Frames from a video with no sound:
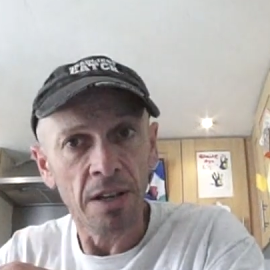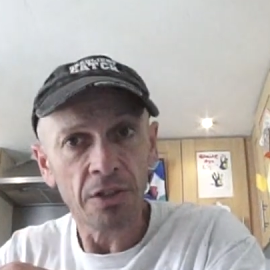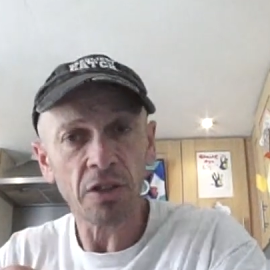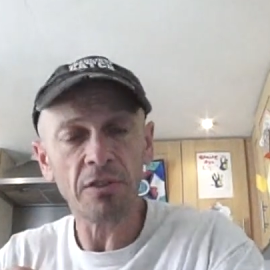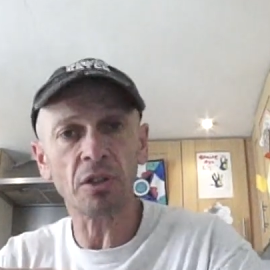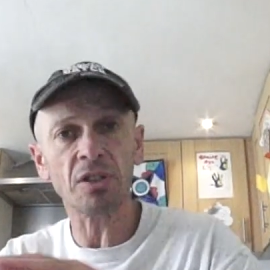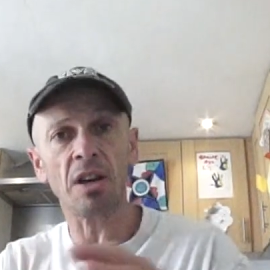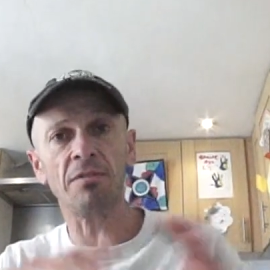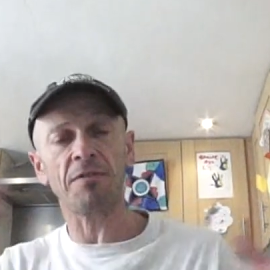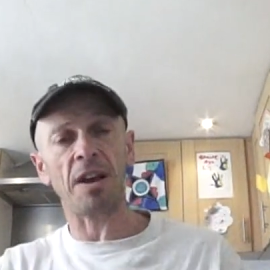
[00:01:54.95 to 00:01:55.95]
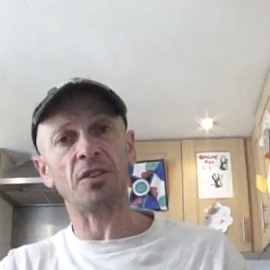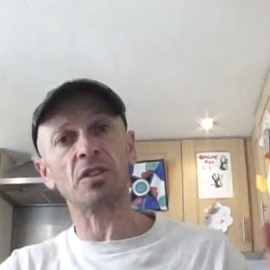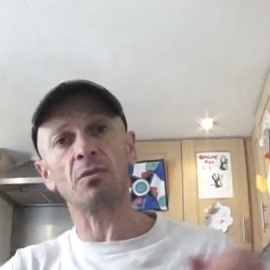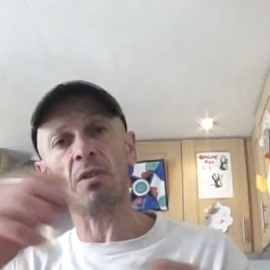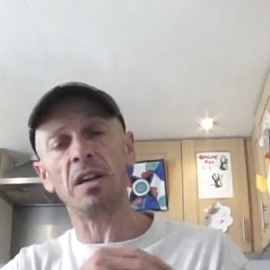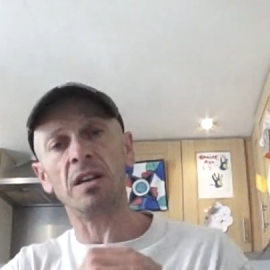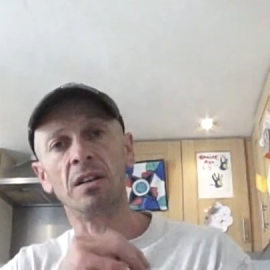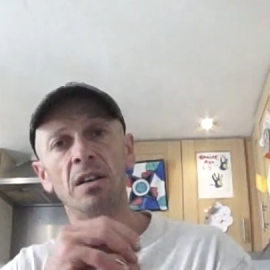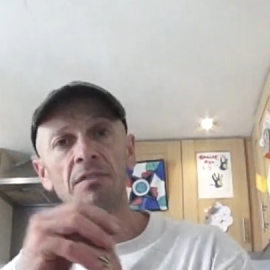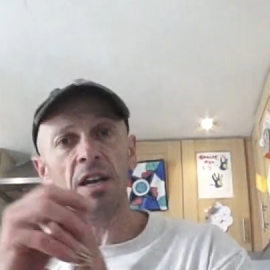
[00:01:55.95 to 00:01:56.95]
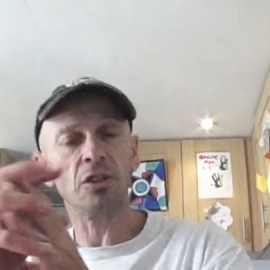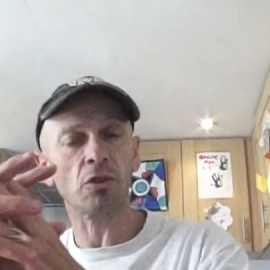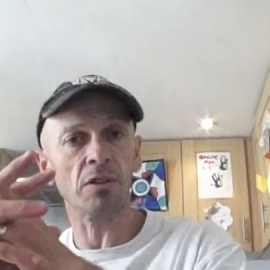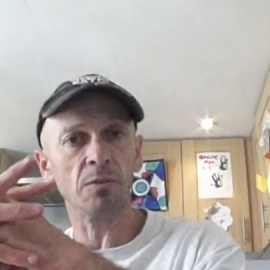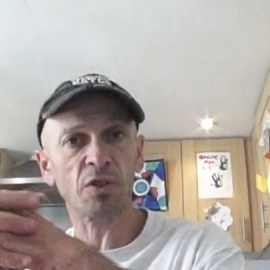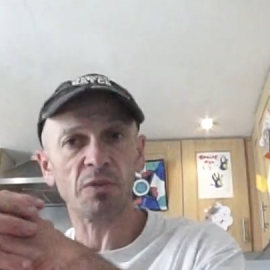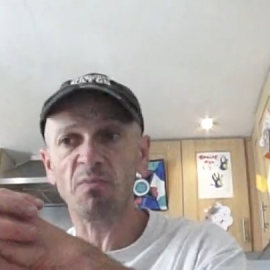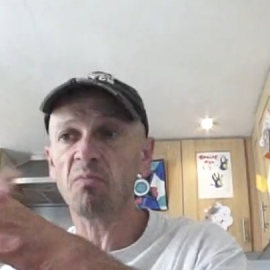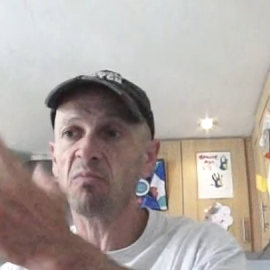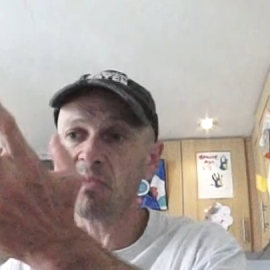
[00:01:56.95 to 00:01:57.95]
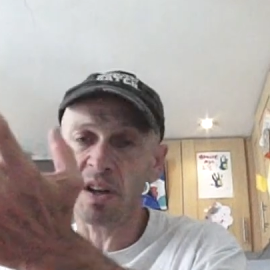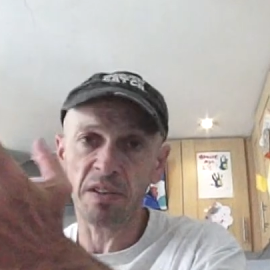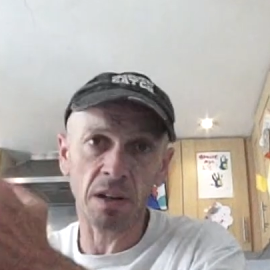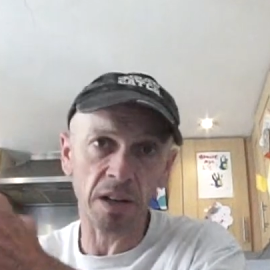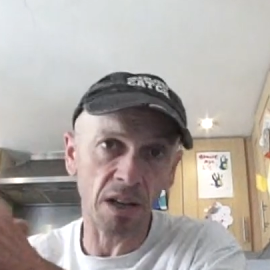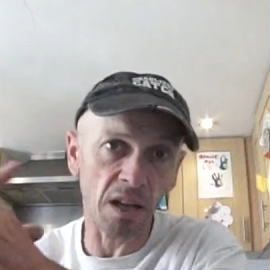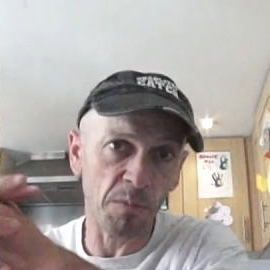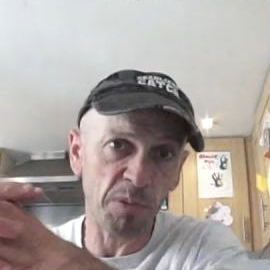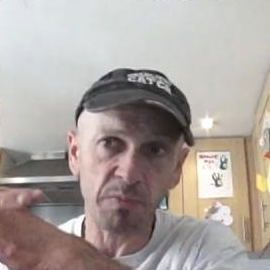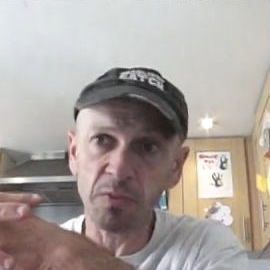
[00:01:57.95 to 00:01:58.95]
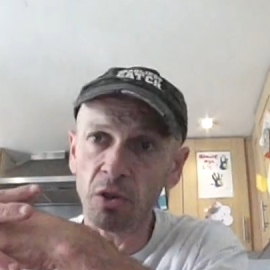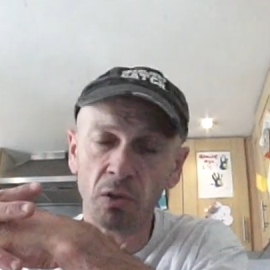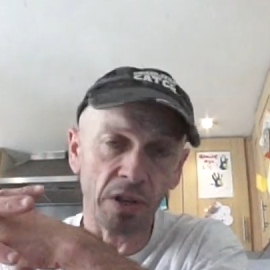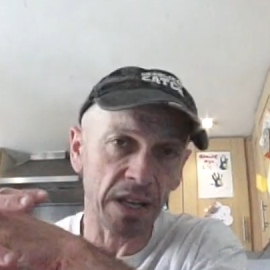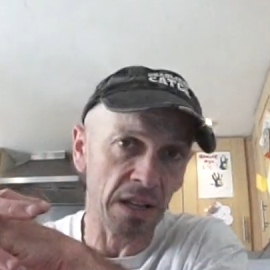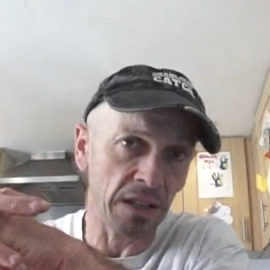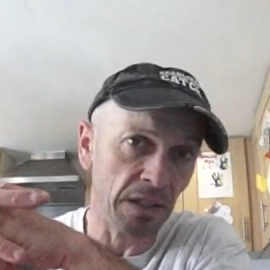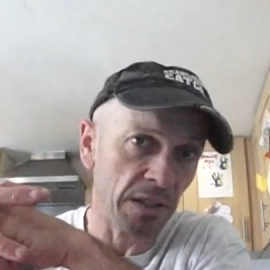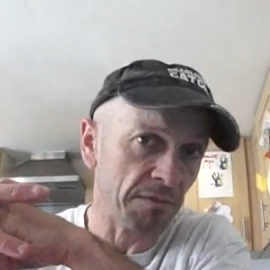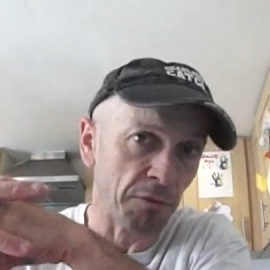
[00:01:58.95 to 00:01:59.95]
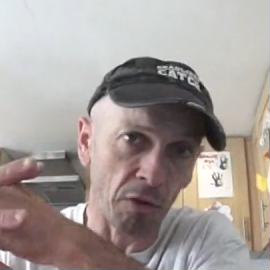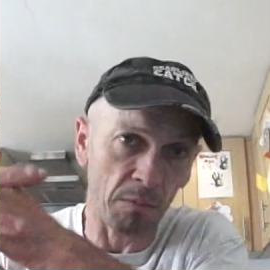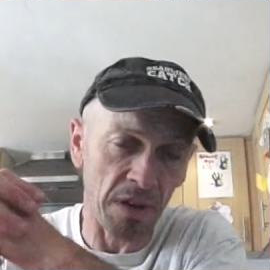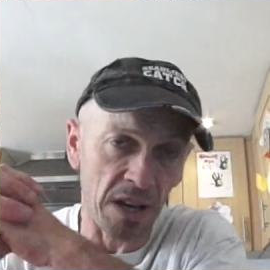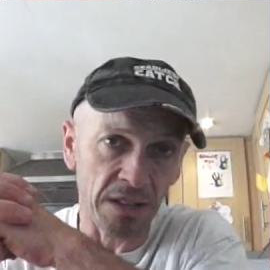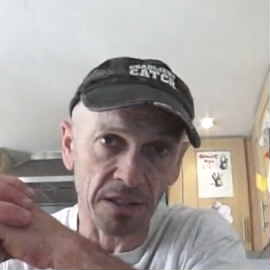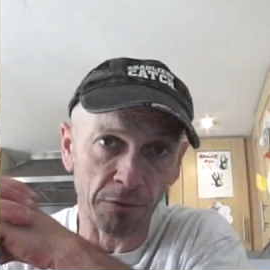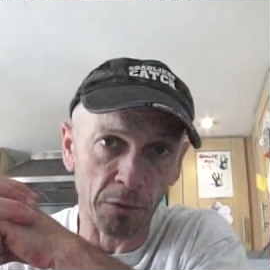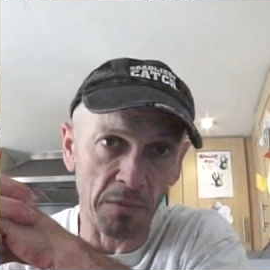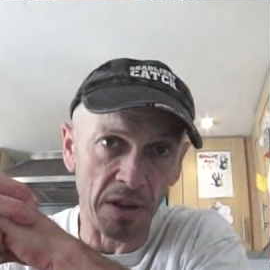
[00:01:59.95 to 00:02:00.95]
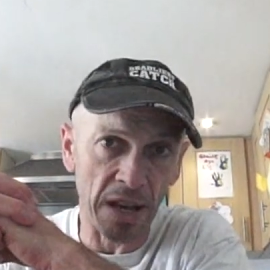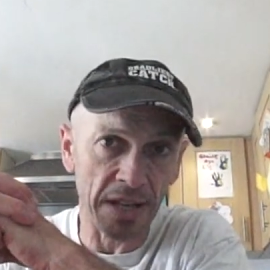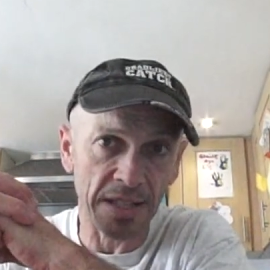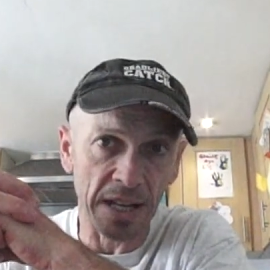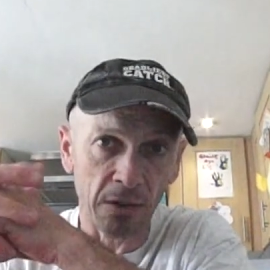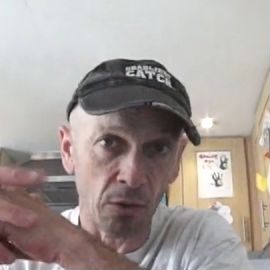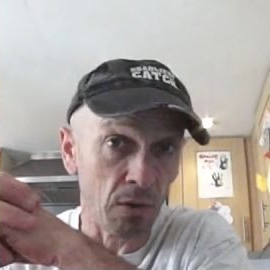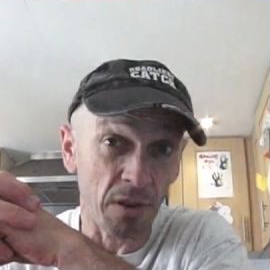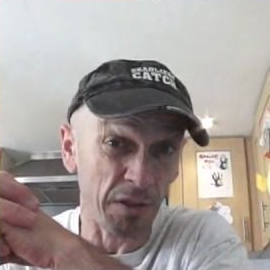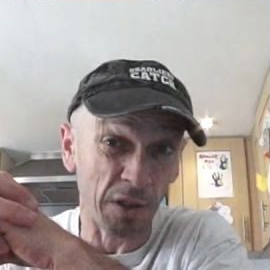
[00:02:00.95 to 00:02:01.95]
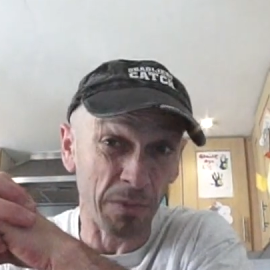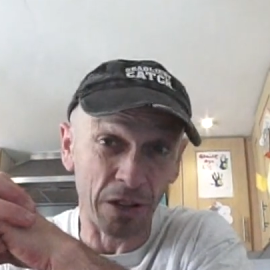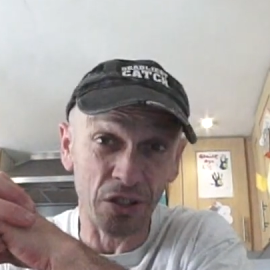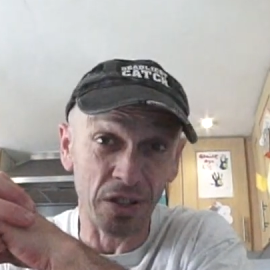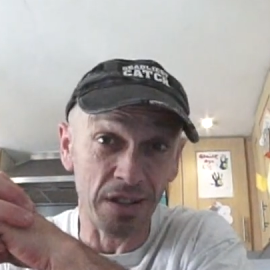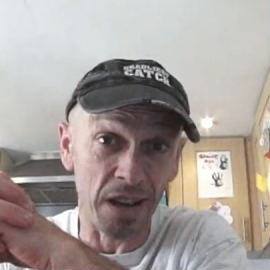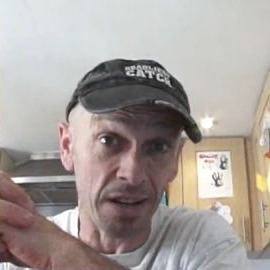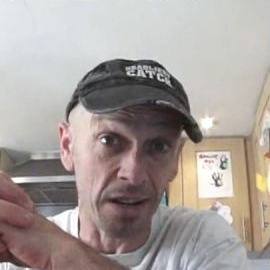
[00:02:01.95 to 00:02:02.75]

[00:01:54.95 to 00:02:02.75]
So you've got a vast array of age groups. A nightclub, you're looking from anything from eighteen, or whoever can manage to get